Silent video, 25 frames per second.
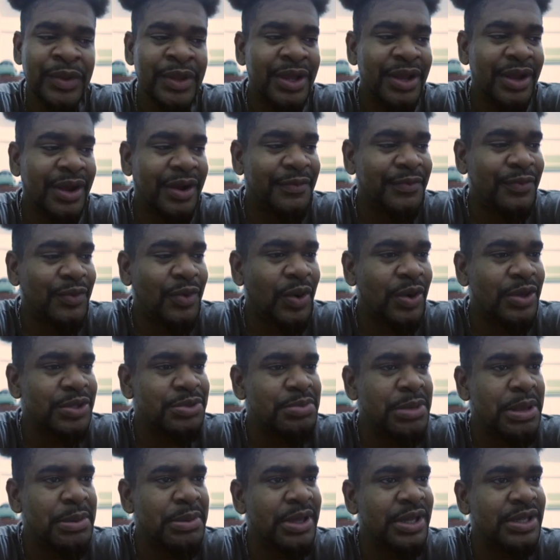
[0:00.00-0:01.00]
Of course,
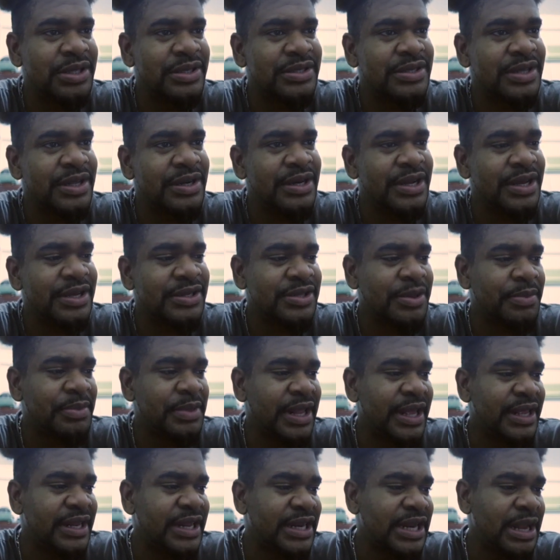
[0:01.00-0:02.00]
maybe on Sunday or something
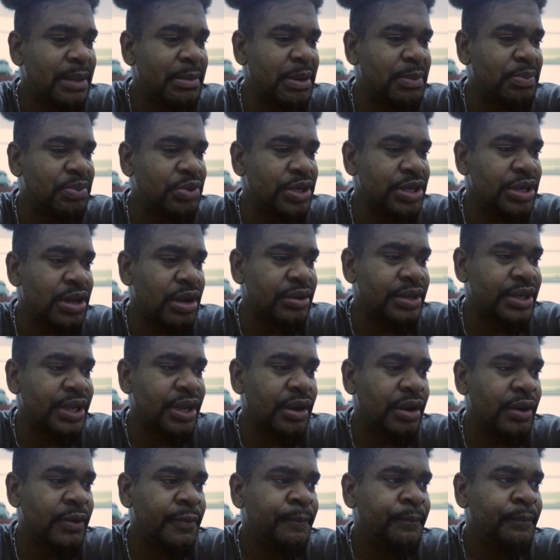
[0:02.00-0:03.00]
like that, I may put it out
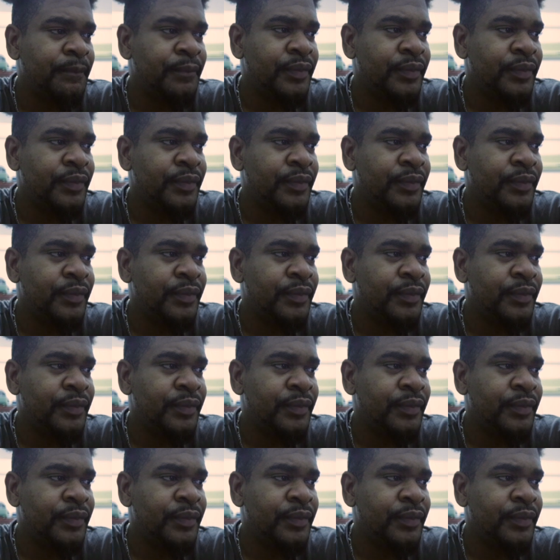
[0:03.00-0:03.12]
there.